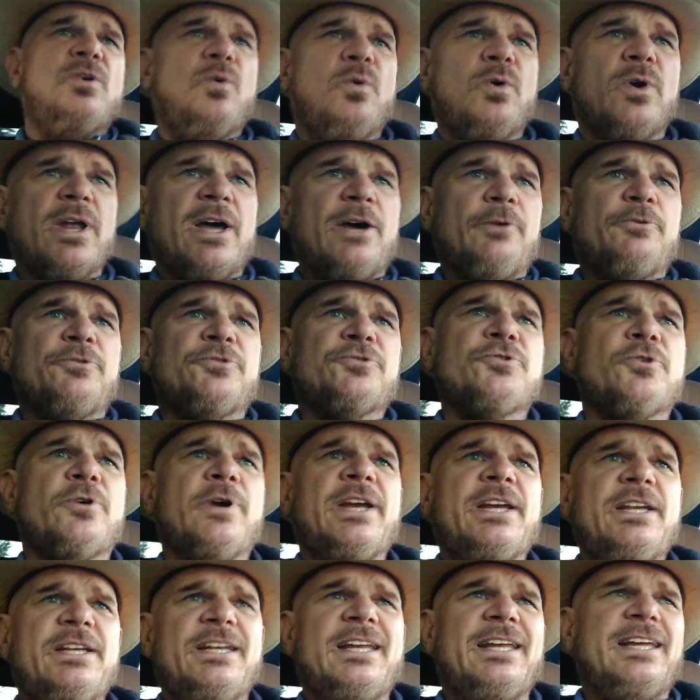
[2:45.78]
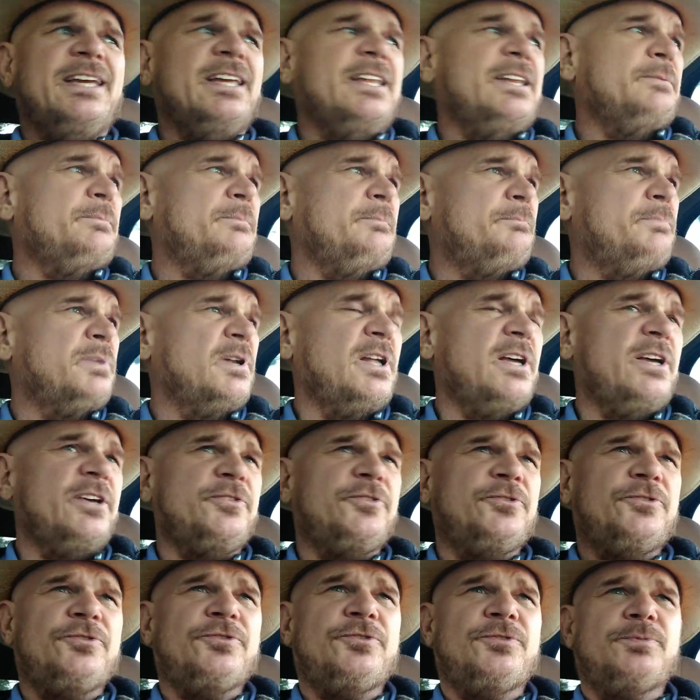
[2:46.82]
what I was trained in,
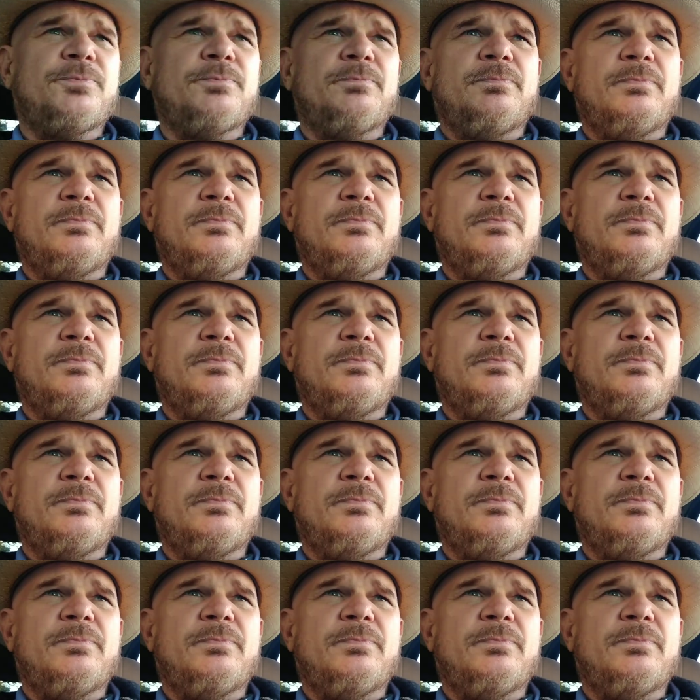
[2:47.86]
plus